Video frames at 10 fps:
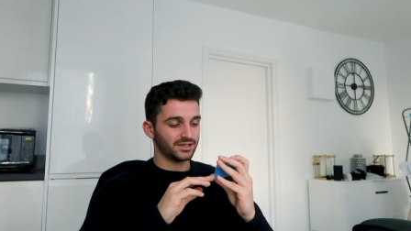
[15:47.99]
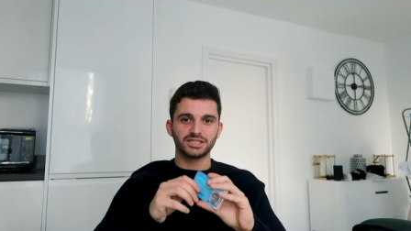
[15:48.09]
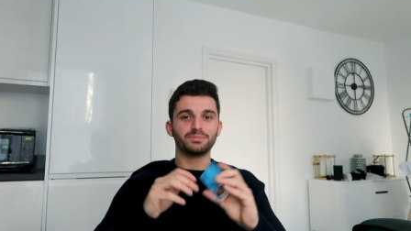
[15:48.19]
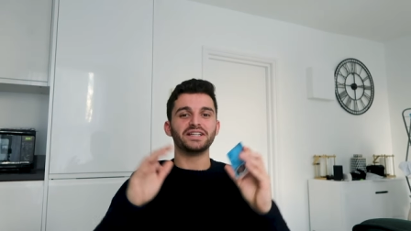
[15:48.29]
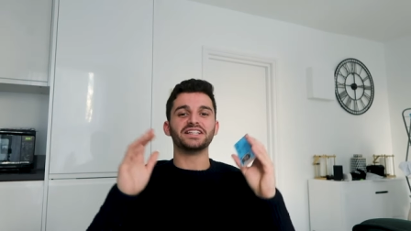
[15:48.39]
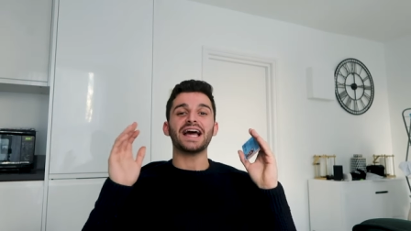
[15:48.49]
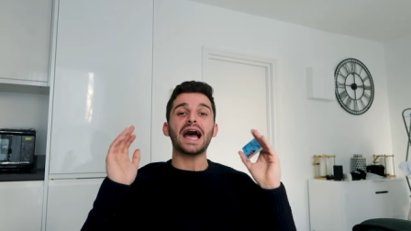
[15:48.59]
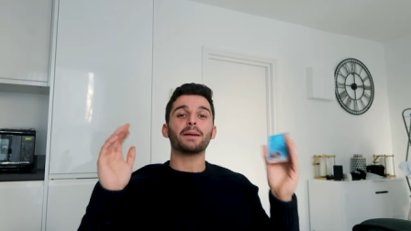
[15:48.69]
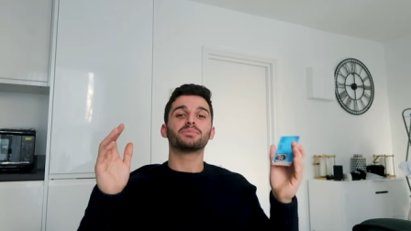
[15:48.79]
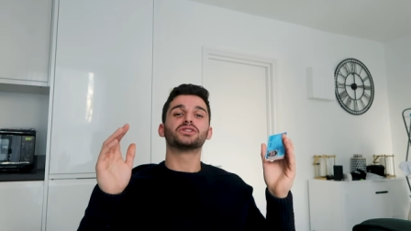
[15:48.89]
It's been
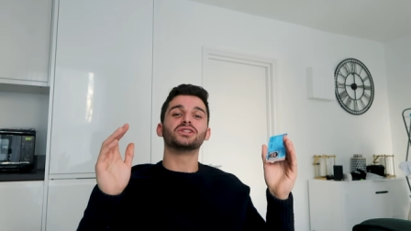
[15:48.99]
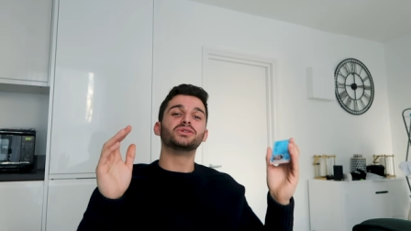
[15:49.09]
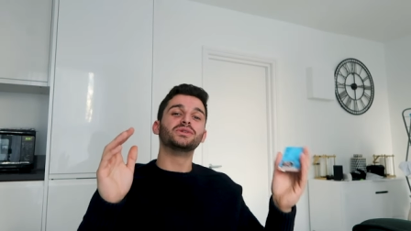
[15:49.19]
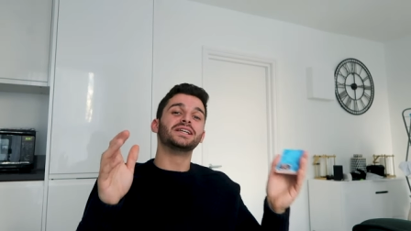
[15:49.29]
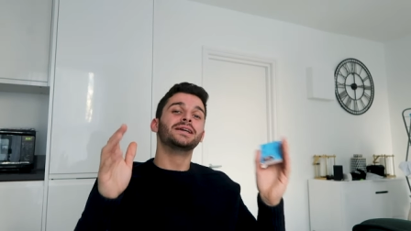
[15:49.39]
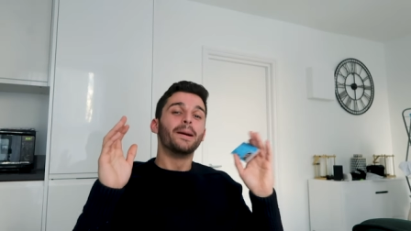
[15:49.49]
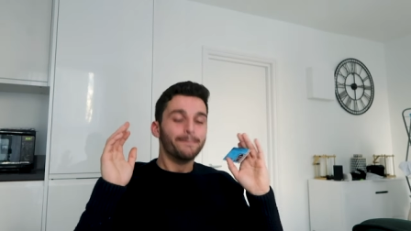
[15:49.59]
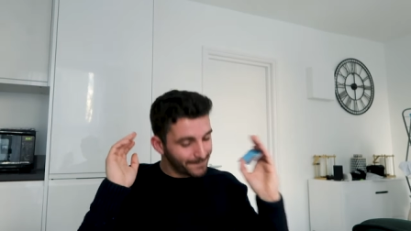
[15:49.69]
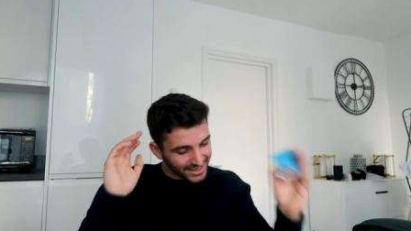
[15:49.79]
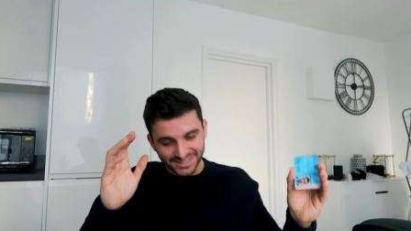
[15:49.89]
an absolutely
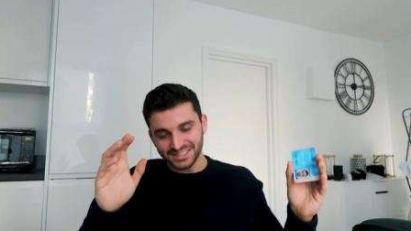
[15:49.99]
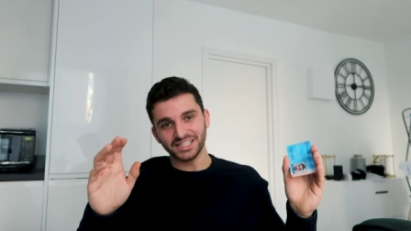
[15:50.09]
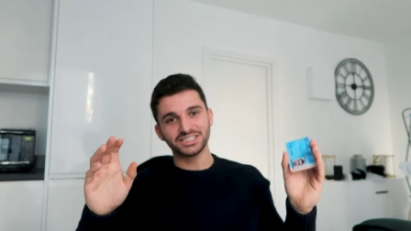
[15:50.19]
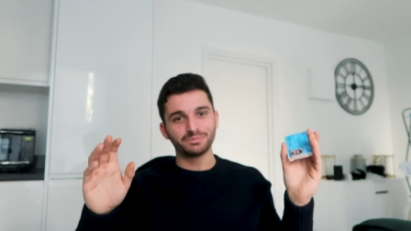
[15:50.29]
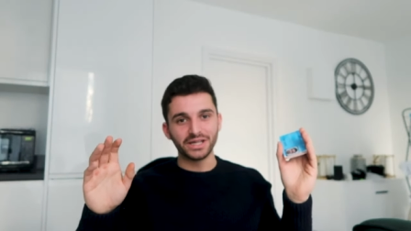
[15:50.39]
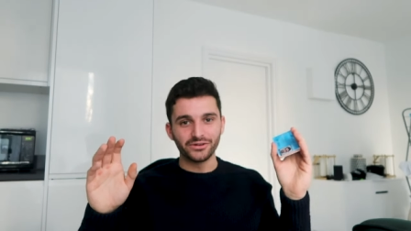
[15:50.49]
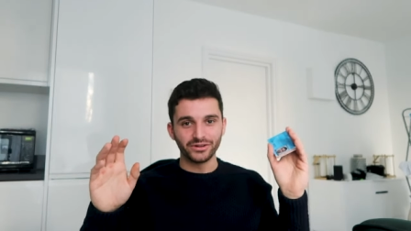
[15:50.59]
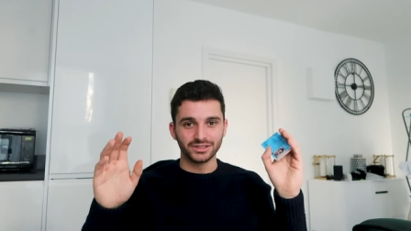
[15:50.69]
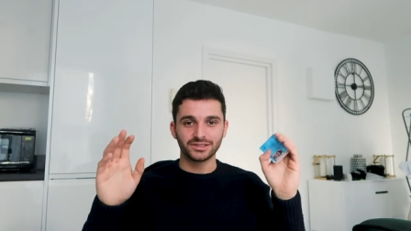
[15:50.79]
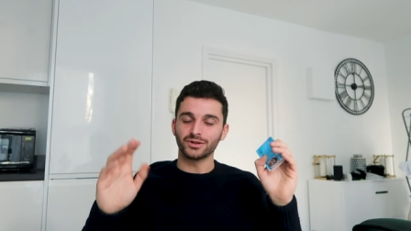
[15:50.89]
amazing
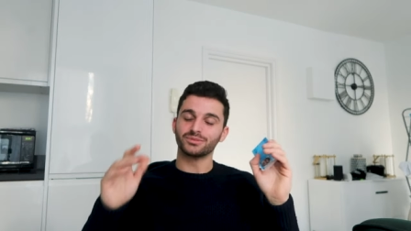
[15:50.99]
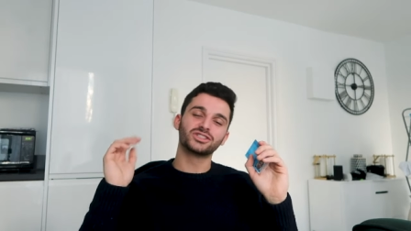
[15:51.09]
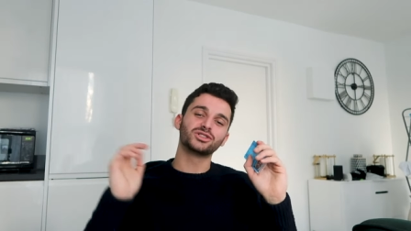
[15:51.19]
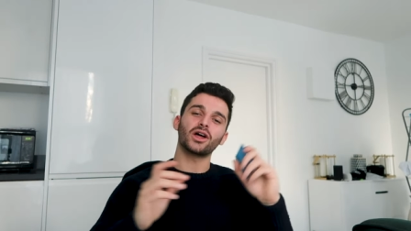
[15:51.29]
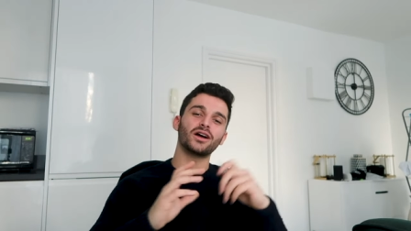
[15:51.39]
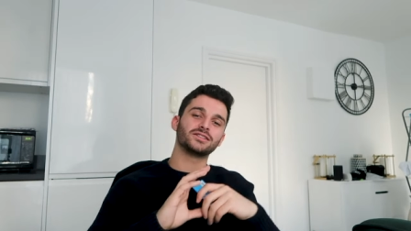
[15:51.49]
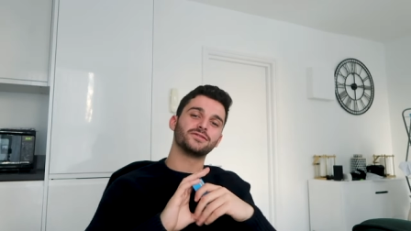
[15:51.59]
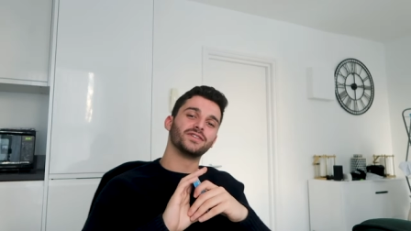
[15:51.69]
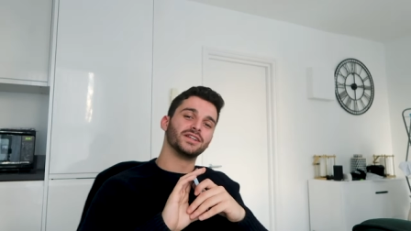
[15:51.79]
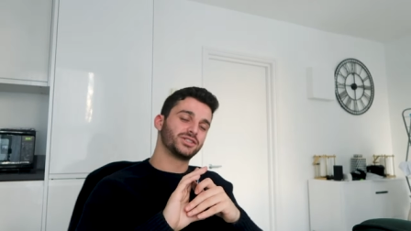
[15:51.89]
experience from start
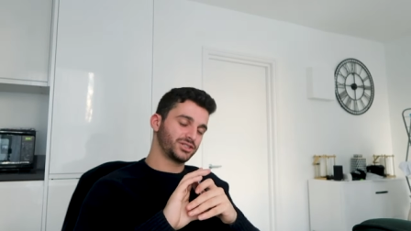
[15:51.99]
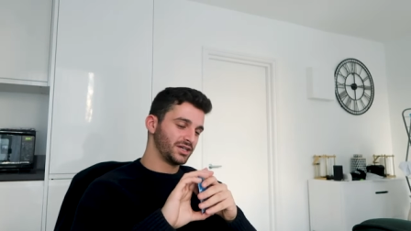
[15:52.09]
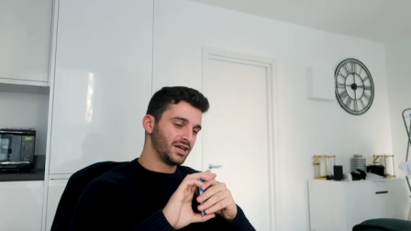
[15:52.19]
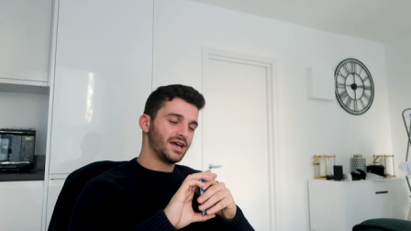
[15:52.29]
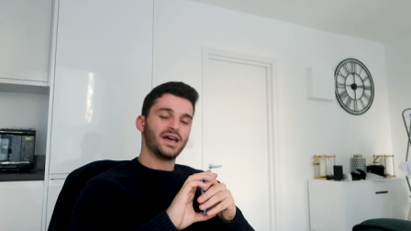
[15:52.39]
to finish